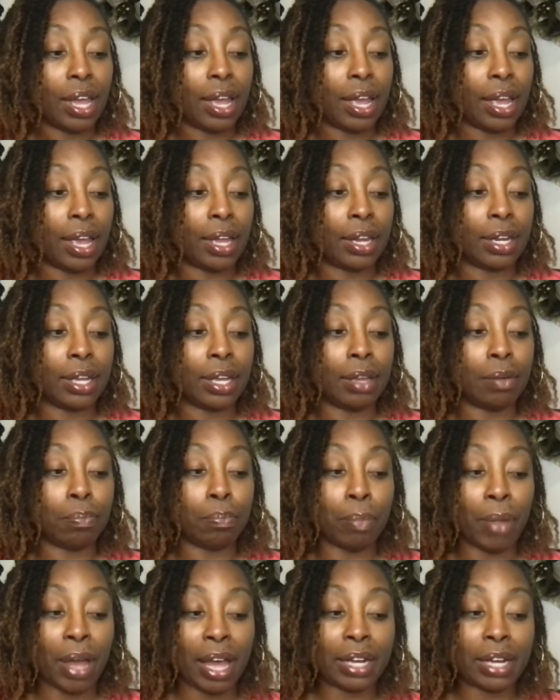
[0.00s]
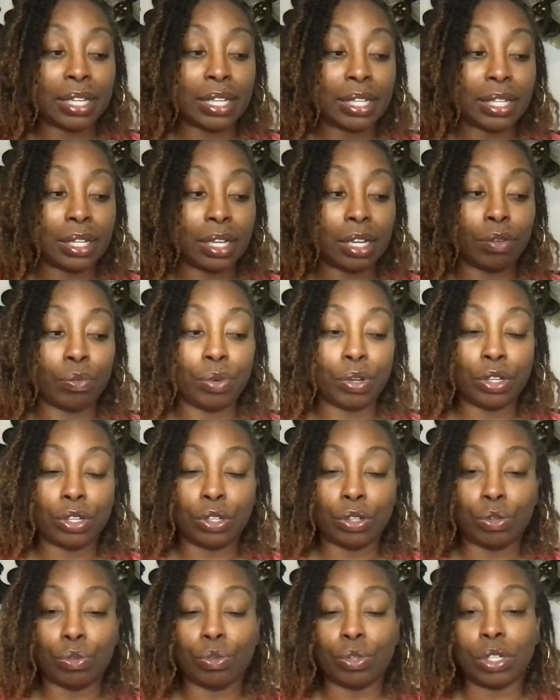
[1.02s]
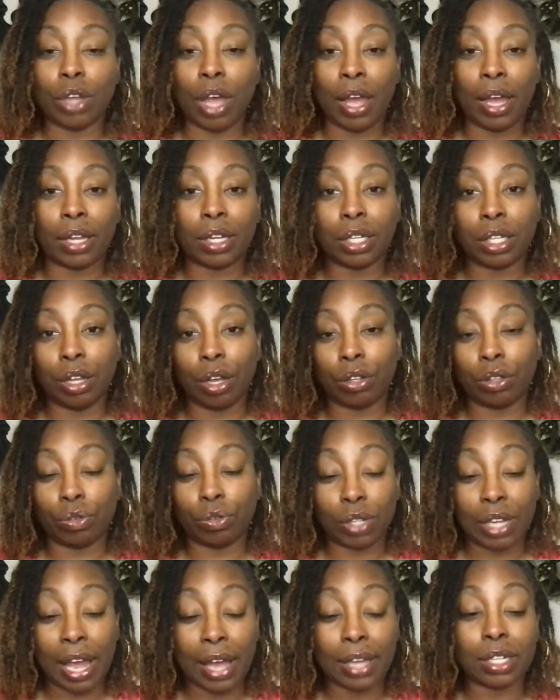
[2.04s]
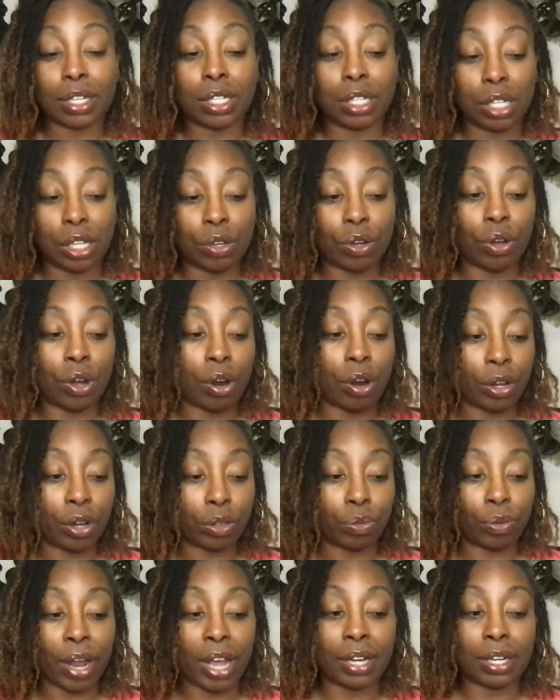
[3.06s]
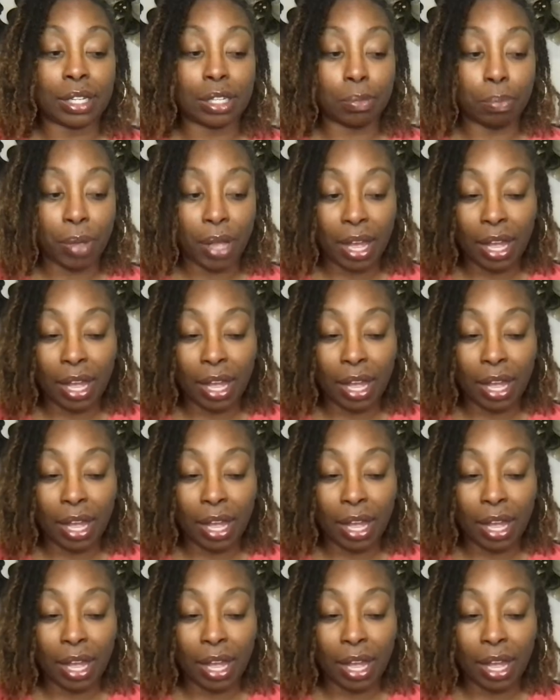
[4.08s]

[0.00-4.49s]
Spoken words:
and it modestly reduces osteoarthritis